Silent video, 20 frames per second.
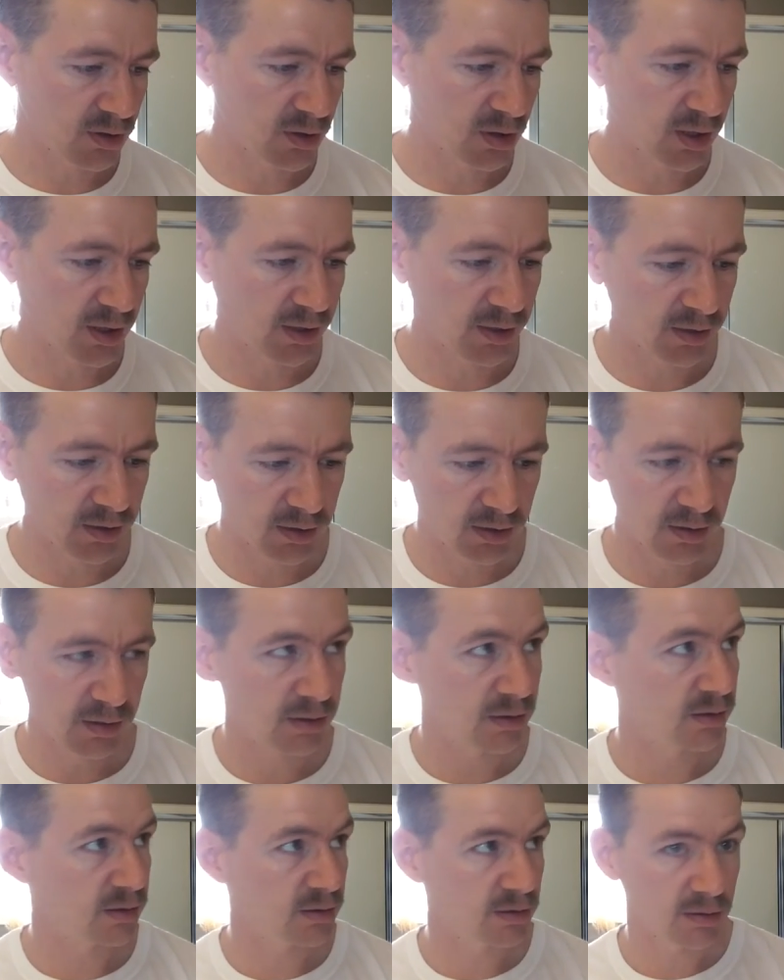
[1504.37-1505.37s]
like
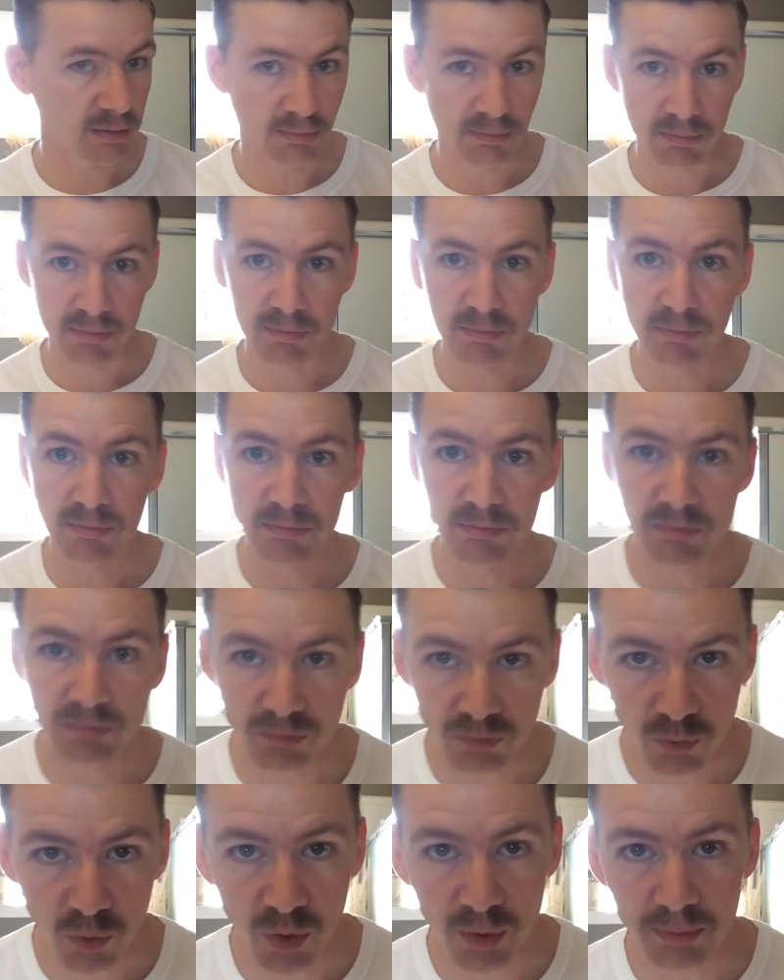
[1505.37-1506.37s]

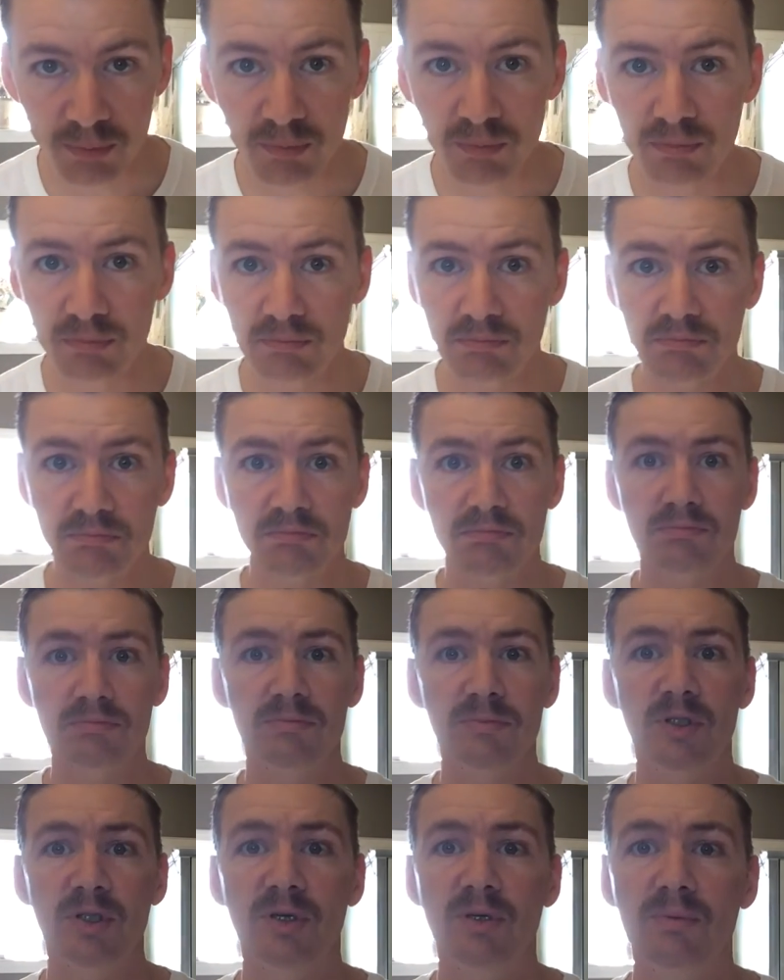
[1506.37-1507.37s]
what
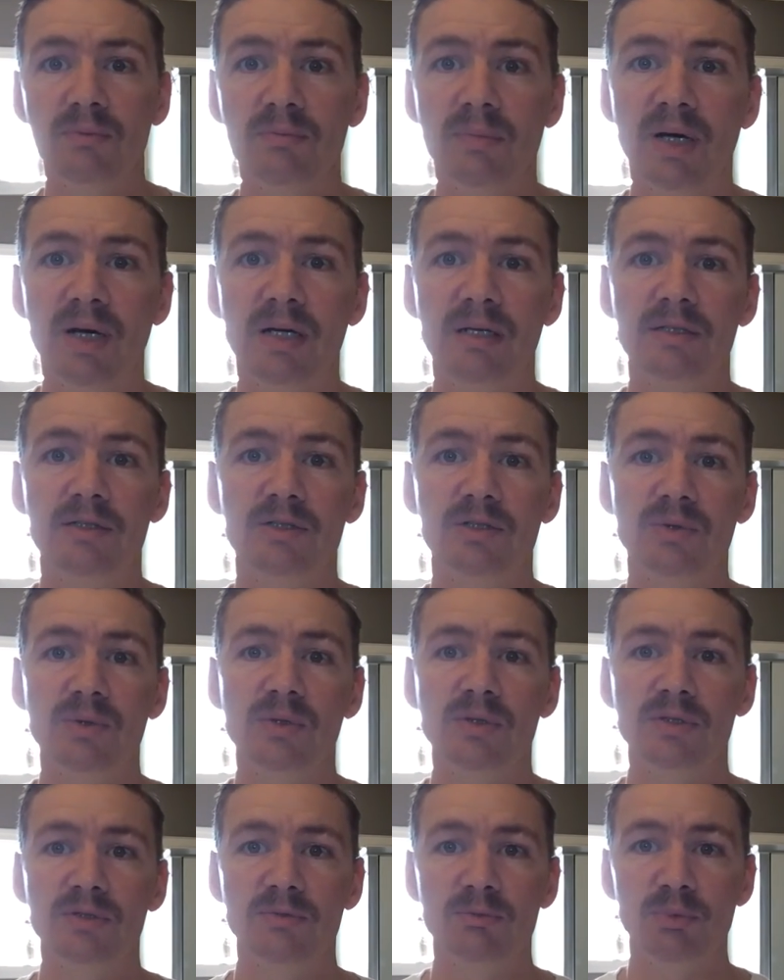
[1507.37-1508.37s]
my
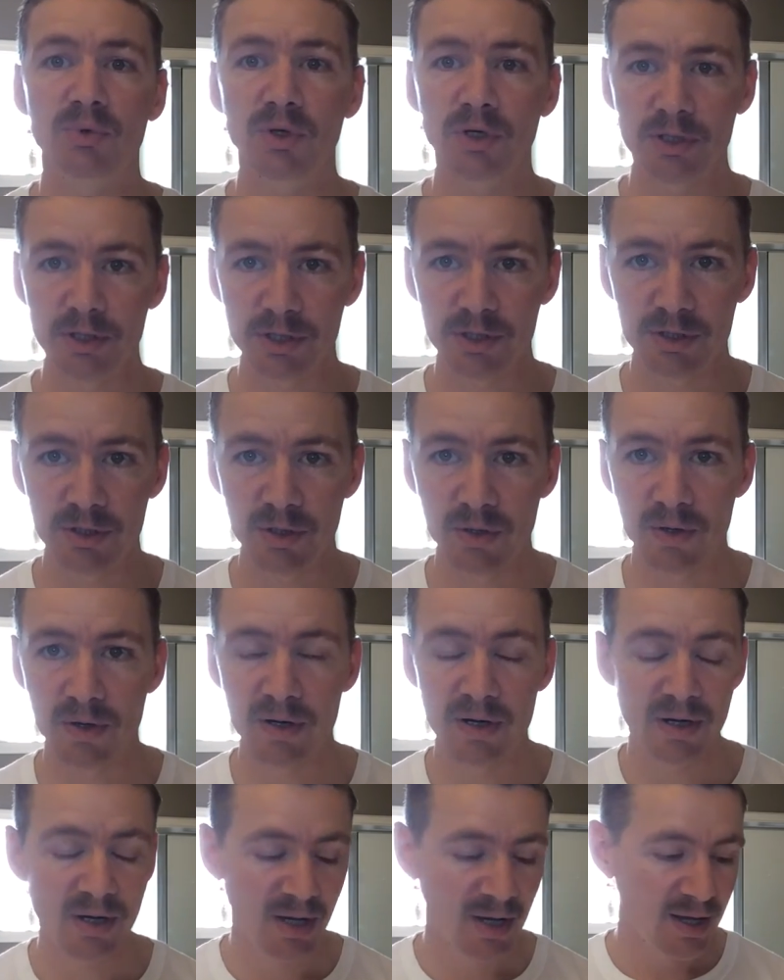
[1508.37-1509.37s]
choice of brushes
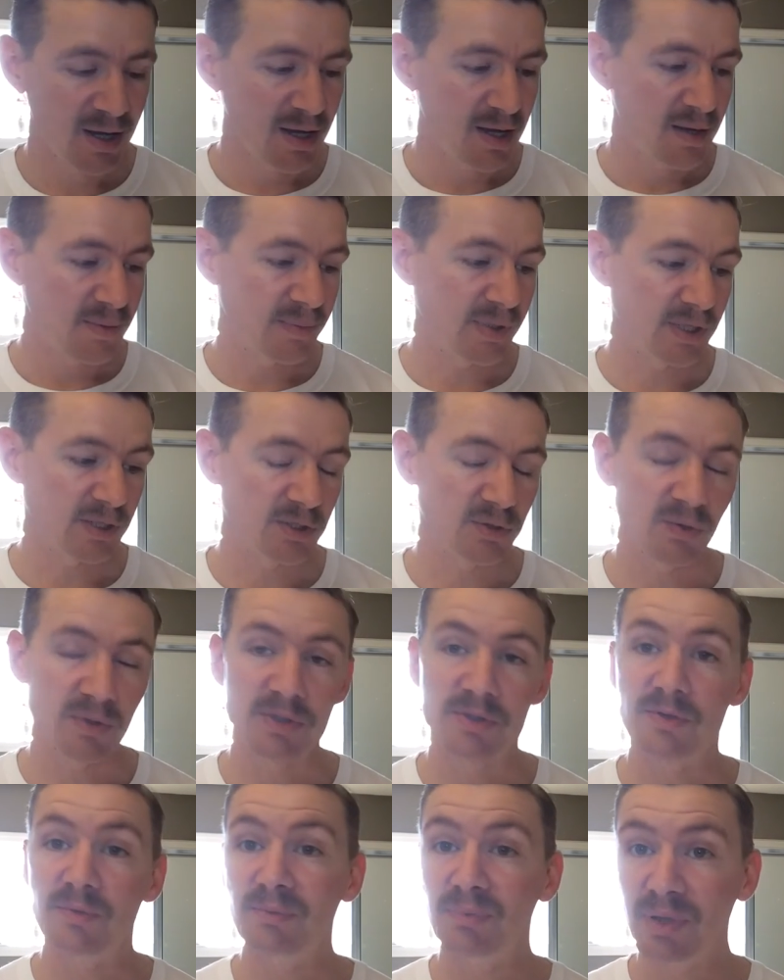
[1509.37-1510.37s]
are, my
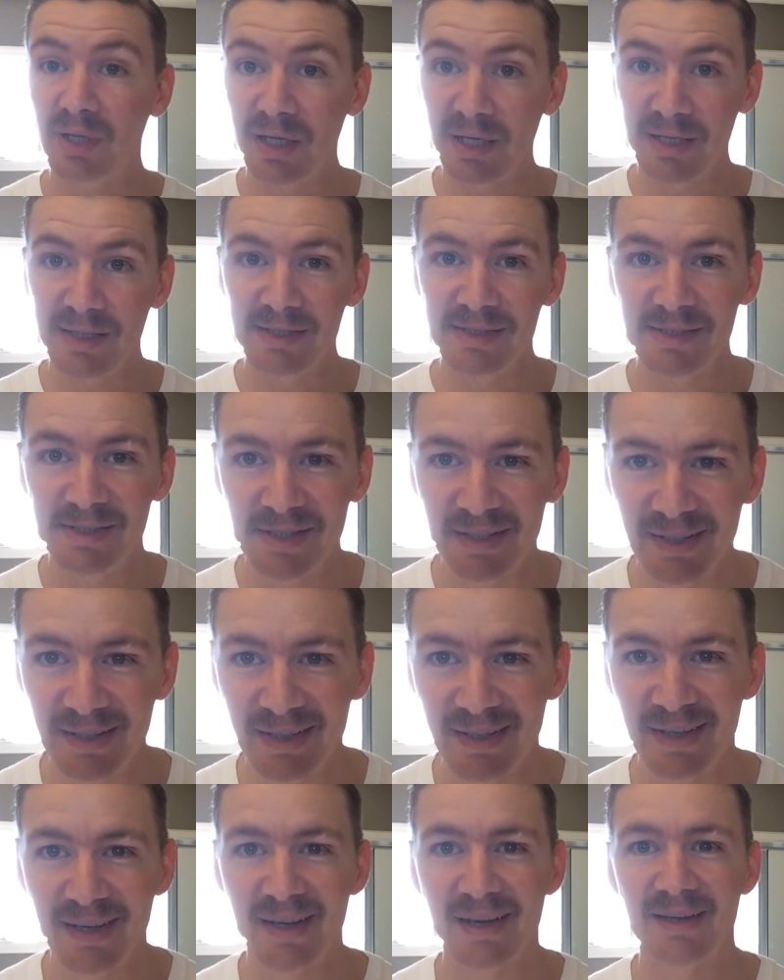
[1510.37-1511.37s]
choice of blades,
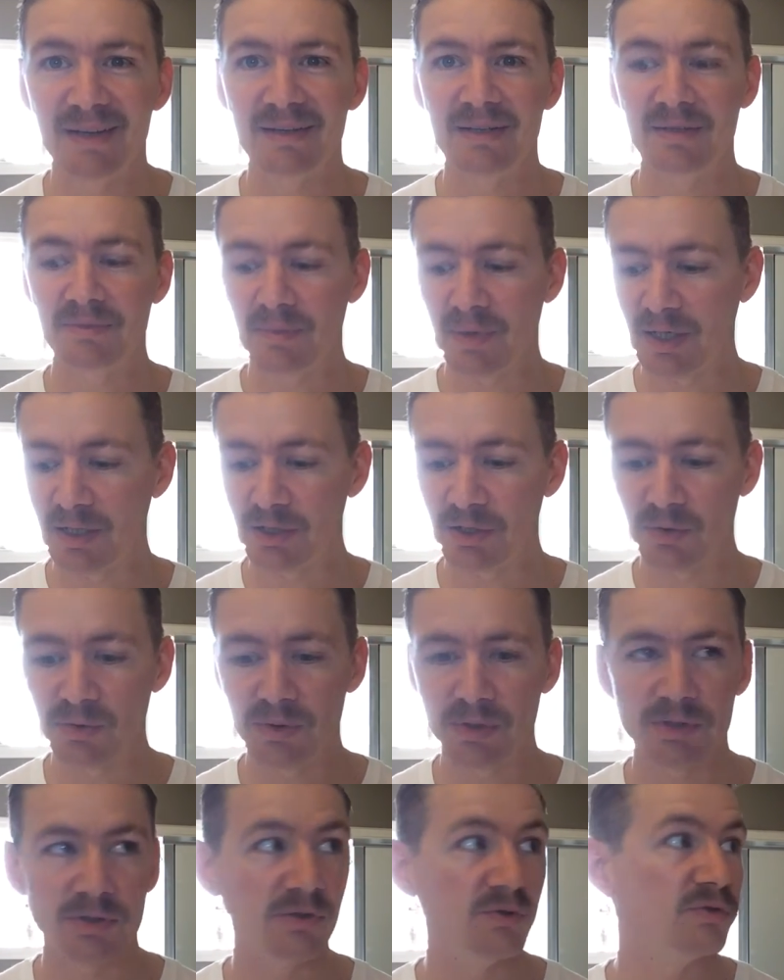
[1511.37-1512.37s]
and my
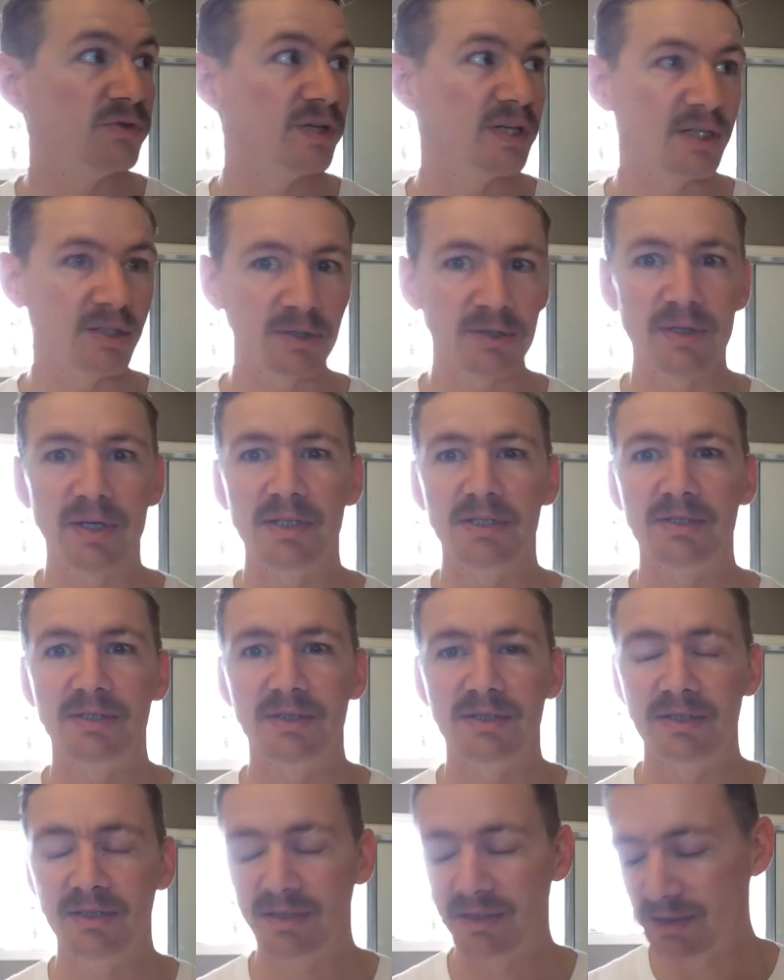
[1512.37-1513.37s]
choice of vintage
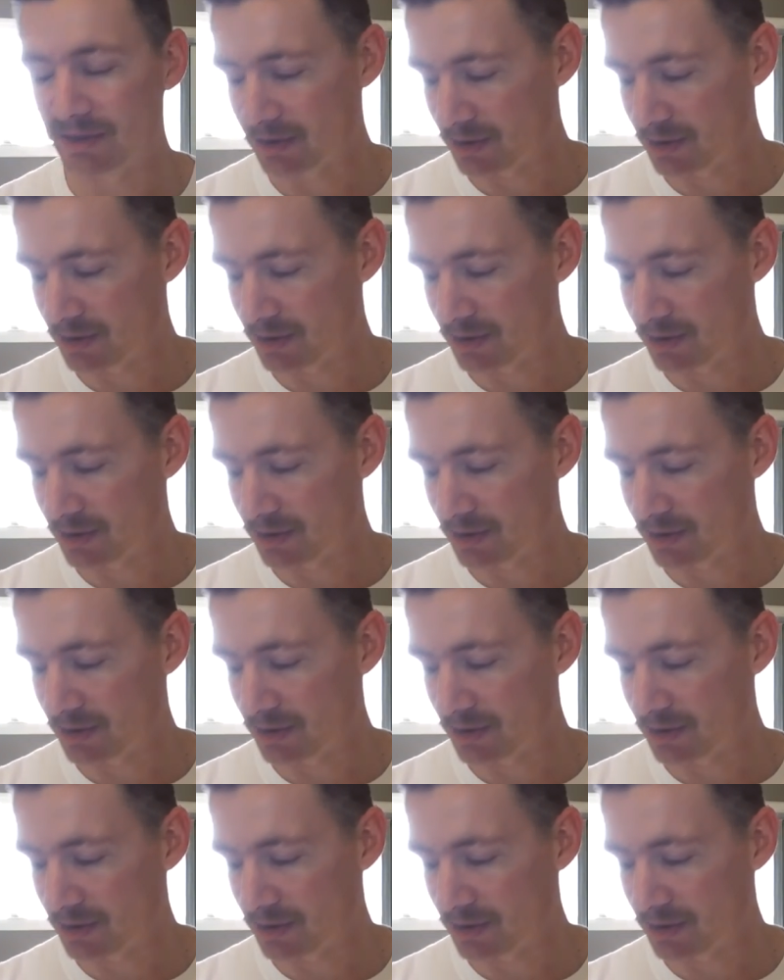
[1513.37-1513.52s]
razors.